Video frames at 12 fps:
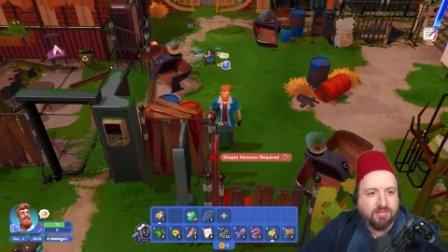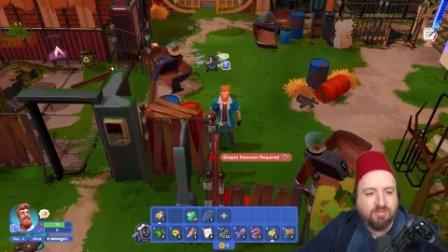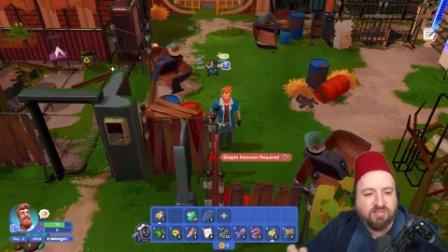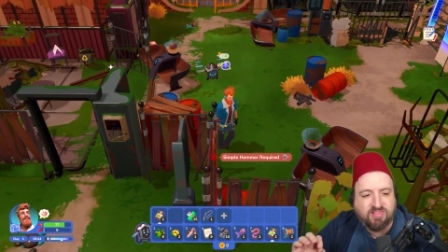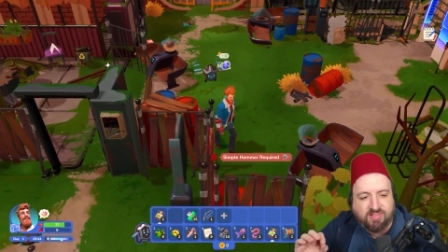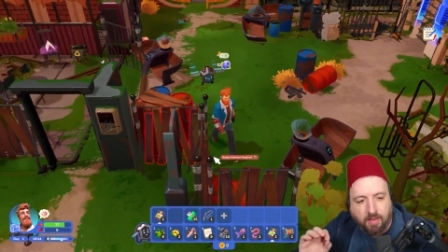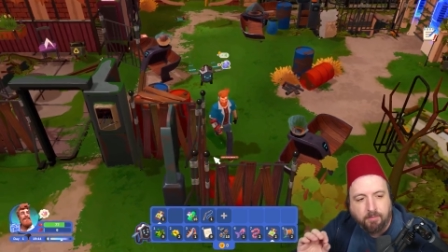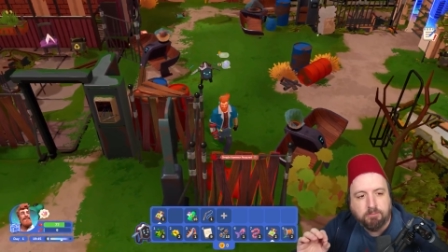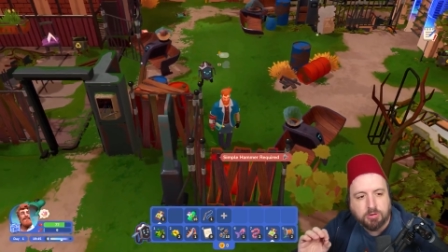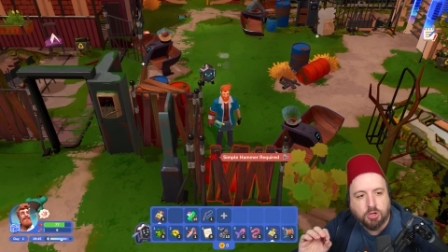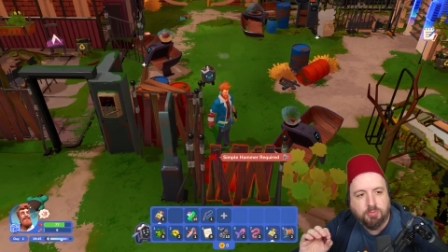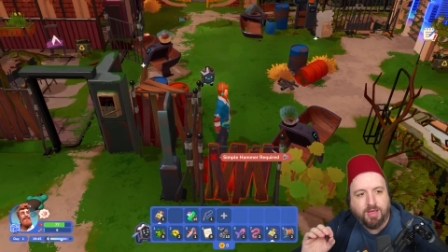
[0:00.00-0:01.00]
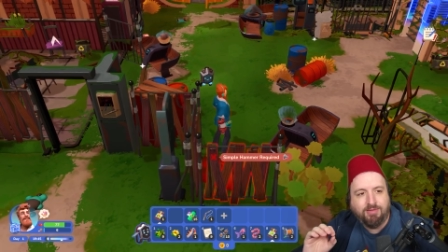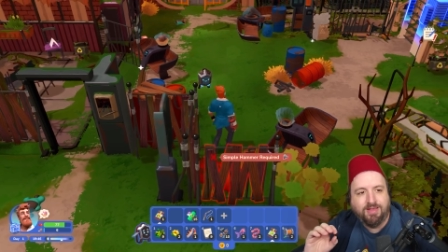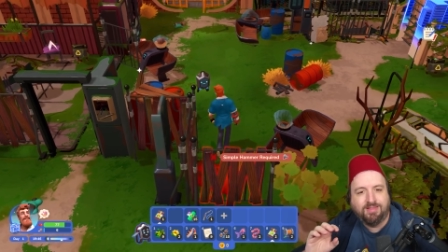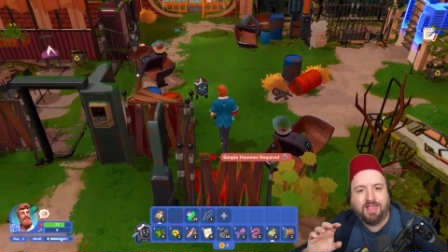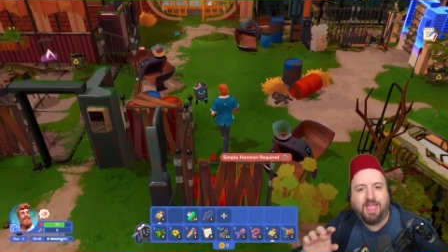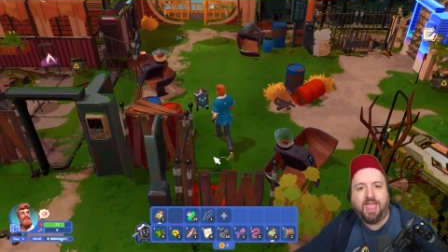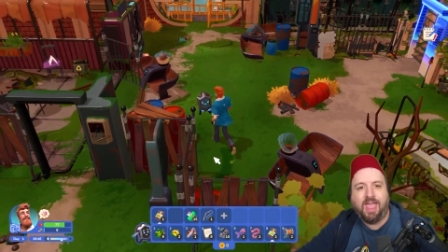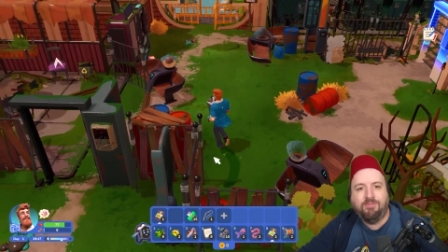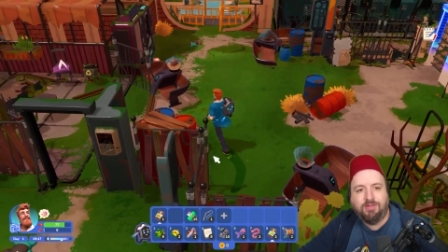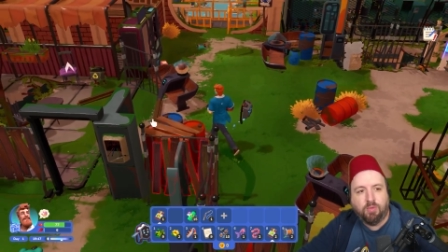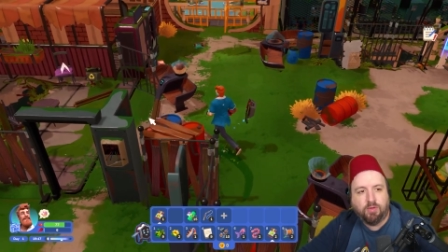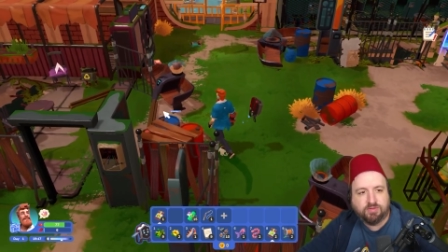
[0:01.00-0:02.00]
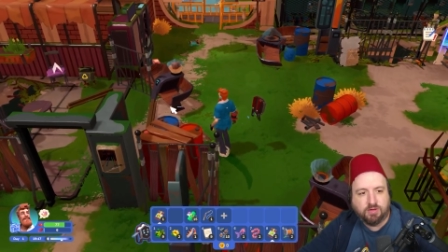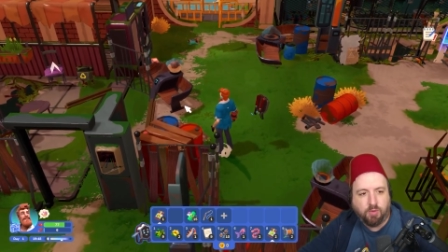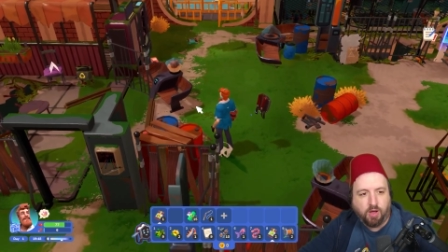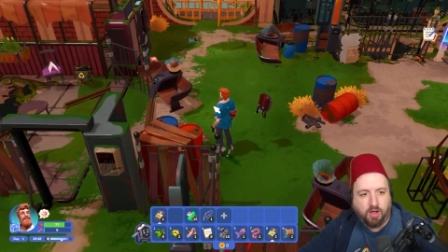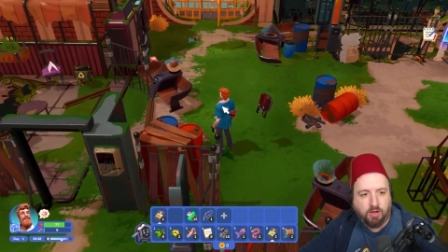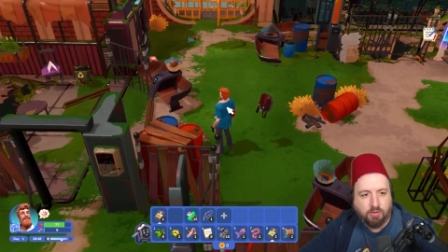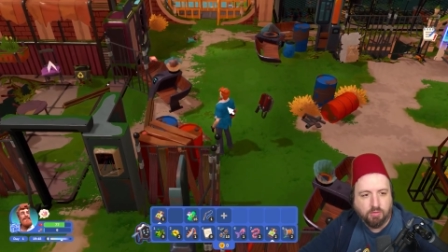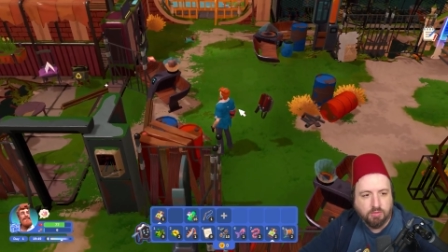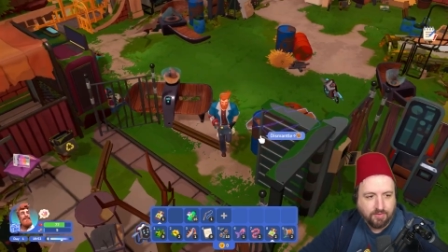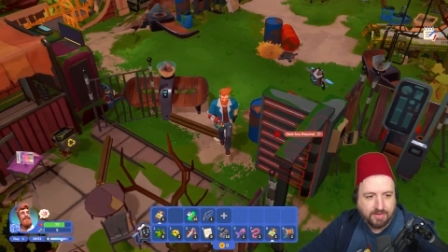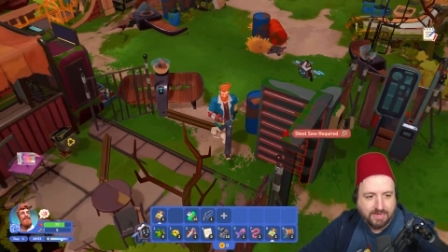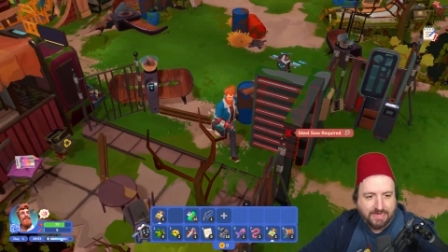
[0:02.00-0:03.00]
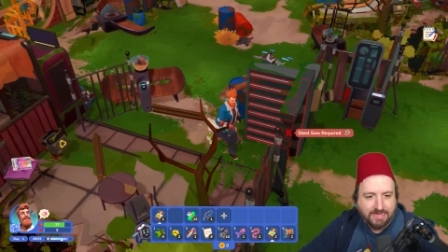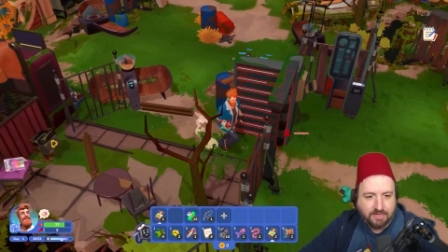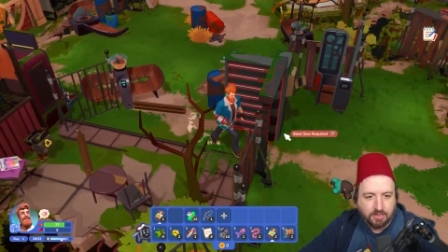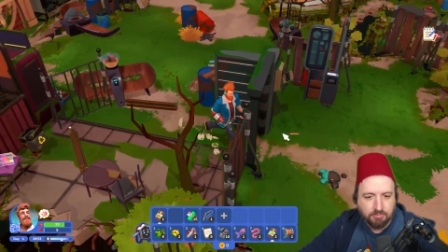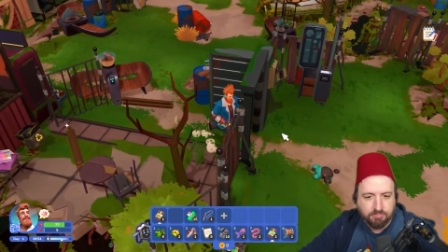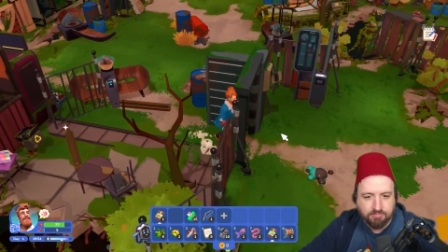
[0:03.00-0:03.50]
some blueberries every once in a while, then eating them.